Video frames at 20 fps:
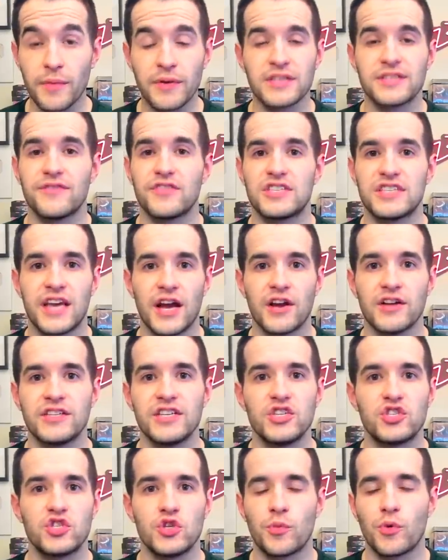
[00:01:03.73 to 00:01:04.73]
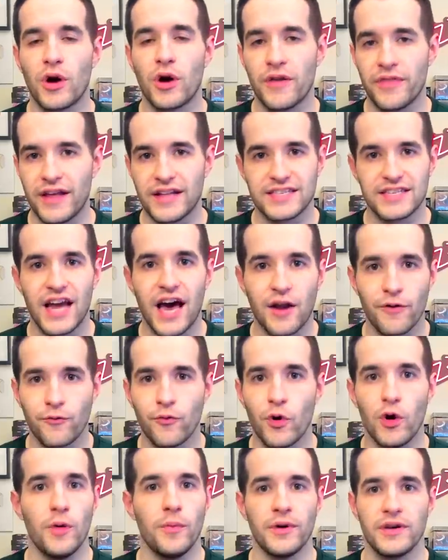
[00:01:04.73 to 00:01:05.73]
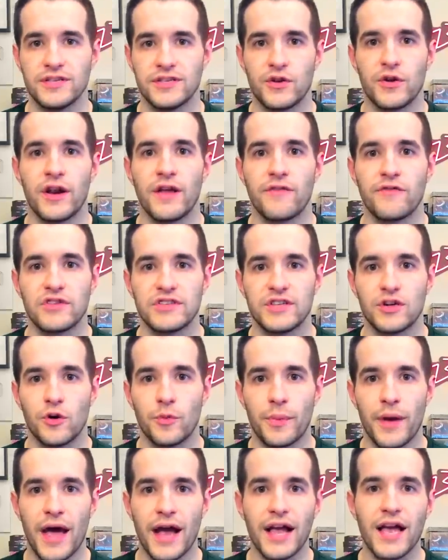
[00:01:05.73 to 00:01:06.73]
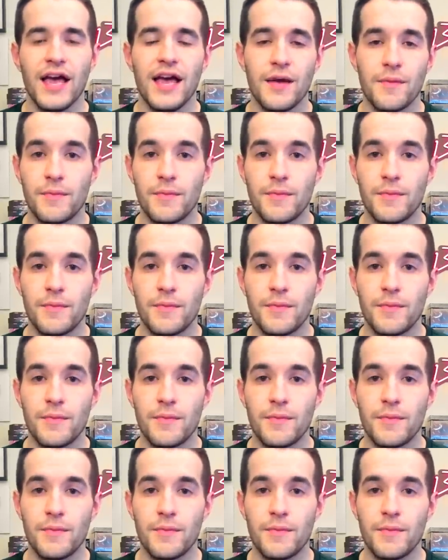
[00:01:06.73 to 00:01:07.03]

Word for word: because if it's a guaranteed super rare, that's not a foil because they're in every single pack.